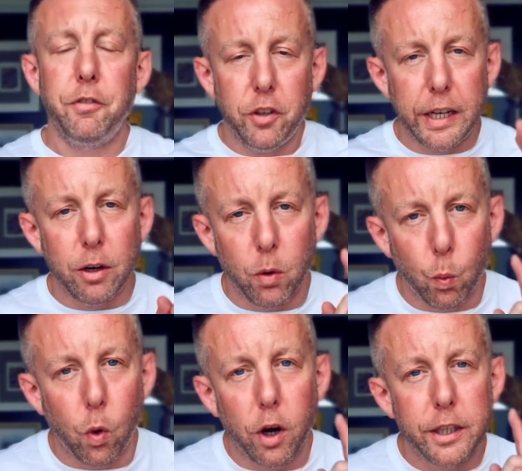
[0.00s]
you take
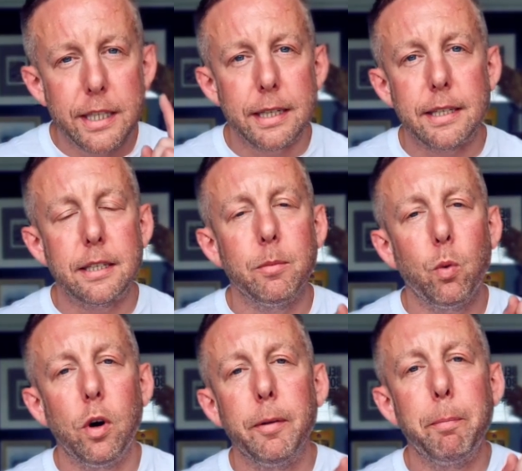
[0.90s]
on one system,
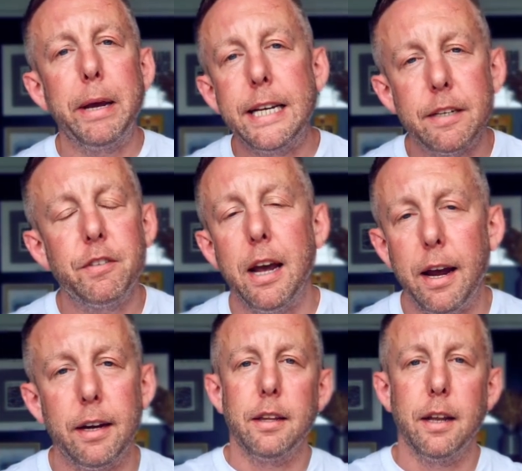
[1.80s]
one piece of
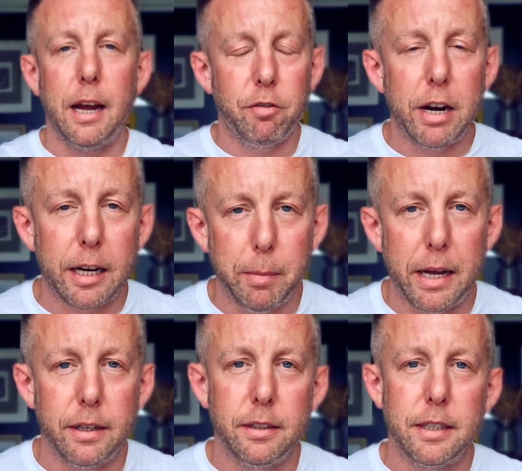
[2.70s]
tech that I've
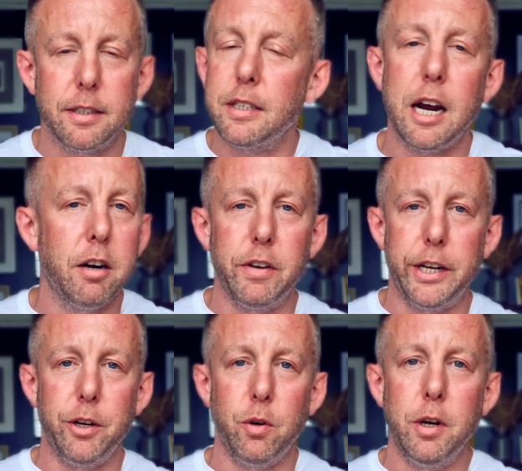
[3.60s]
recommended in this entire
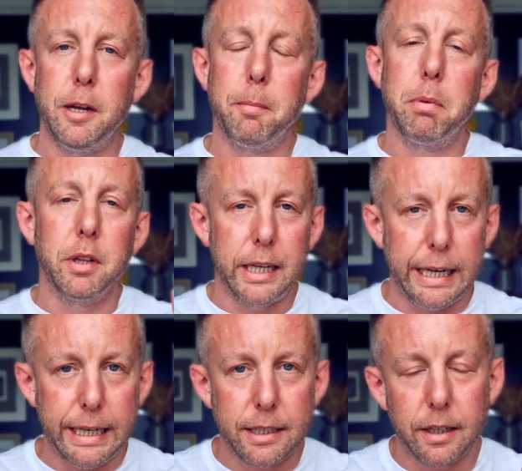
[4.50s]
video,
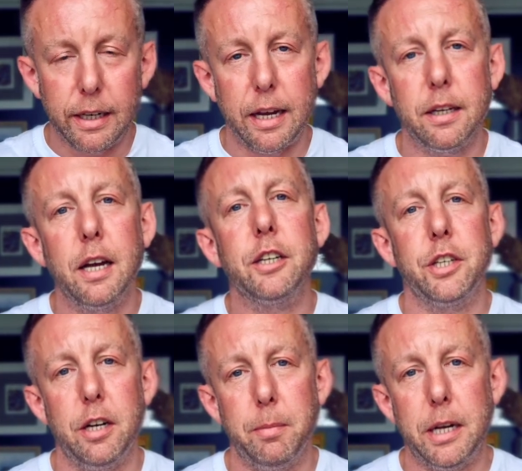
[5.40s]
please get a
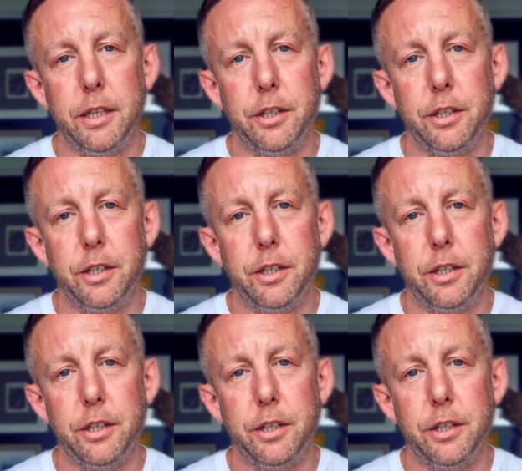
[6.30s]
channel manager.